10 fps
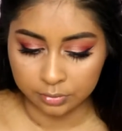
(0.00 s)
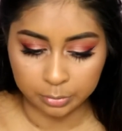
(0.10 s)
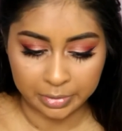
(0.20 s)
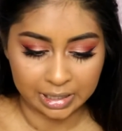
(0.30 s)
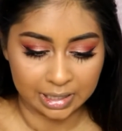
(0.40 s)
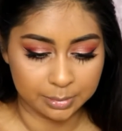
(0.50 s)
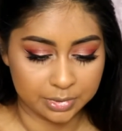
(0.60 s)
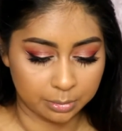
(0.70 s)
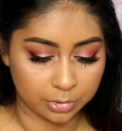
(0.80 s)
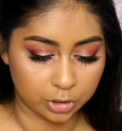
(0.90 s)
for my lips,
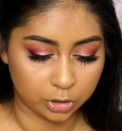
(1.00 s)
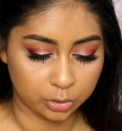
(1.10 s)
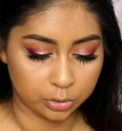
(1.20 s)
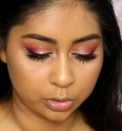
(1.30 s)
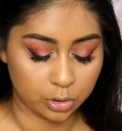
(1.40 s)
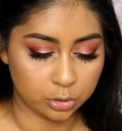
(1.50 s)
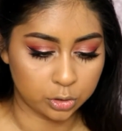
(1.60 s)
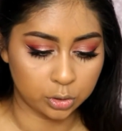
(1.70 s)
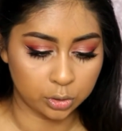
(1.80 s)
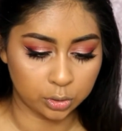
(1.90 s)
I'm going to use
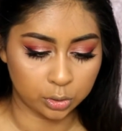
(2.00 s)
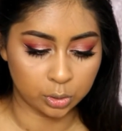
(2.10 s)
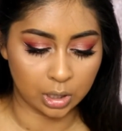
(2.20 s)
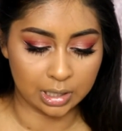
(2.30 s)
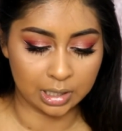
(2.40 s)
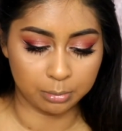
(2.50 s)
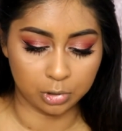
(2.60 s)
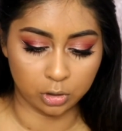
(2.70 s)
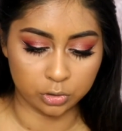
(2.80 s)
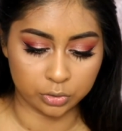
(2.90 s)
2 lip
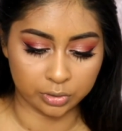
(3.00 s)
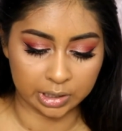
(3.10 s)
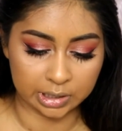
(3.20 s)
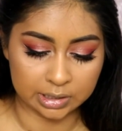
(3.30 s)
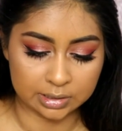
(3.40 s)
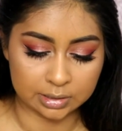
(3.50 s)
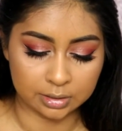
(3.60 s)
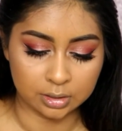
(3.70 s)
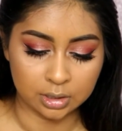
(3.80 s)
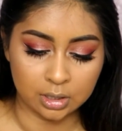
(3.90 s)
lingeries.
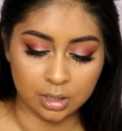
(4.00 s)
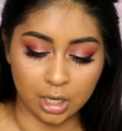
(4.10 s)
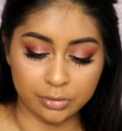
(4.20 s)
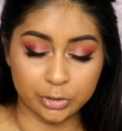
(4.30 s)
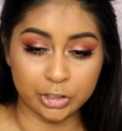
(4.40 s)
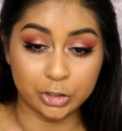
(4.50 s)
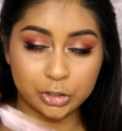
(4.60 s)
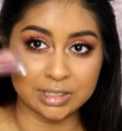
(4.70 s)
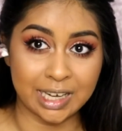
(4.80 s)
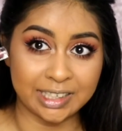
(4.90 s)
I've already
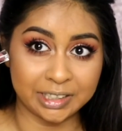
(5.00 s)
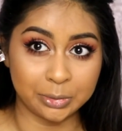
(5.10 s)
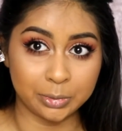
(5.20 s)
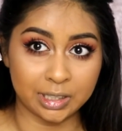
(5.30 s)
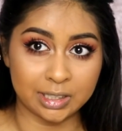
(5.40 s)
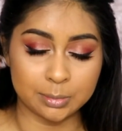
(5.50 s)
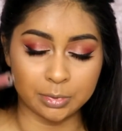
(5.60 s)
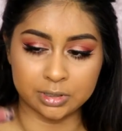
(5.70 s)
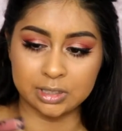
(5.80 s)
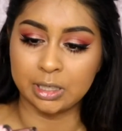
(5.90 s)
got Teddy in these,
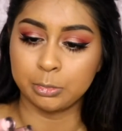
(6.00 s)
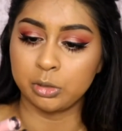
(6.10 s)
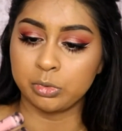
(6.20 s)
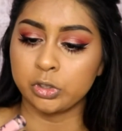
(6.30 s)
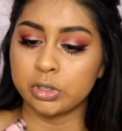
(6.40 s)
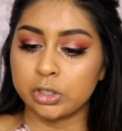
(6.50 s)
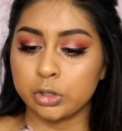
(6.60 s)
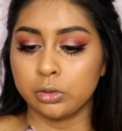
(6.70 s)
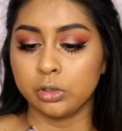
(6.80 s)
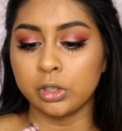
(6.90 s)
but today I'm going to be using
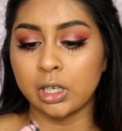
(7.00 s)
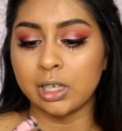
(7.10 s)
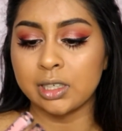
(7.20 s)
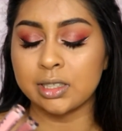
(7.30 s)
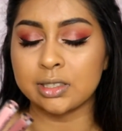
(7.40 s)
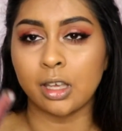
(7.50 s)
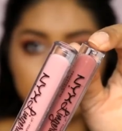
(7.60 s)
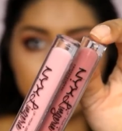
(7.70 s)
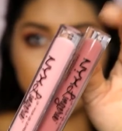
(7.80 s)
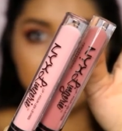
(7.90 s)
2 new colours.
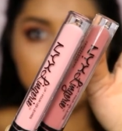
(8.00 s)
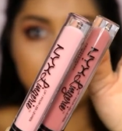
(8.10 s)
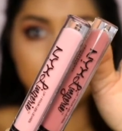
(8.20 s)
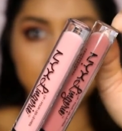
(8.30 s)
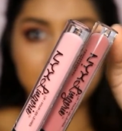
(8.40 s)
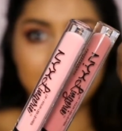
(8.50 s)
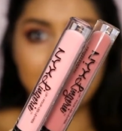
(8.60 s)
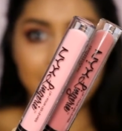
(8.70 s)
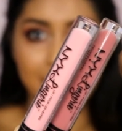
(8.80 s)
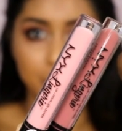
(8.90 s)
I'm going to be using
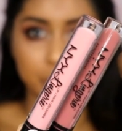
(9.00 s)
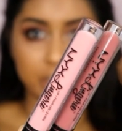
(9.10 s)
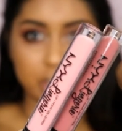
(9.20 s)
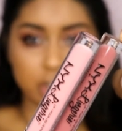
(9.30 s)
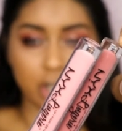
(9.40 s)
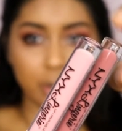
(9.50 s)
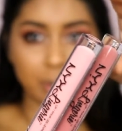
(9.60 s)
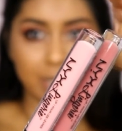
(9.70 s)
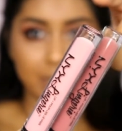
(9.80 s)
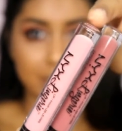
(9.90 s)
Cabaret Show
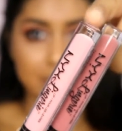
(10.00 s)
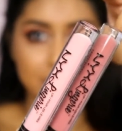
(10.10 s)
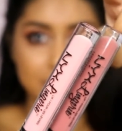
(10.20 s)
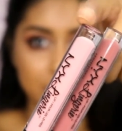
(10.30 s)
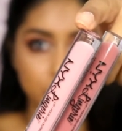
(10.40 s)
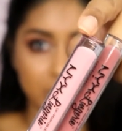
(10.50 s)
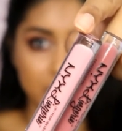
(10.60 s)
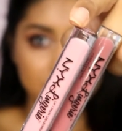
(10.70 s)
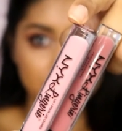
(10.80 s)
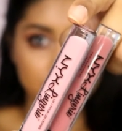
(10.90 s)
and Silk
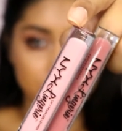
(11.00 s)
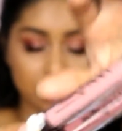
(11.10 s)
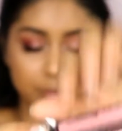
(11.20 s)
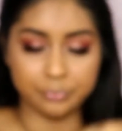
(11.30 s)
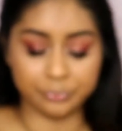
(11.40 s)
Indulgent.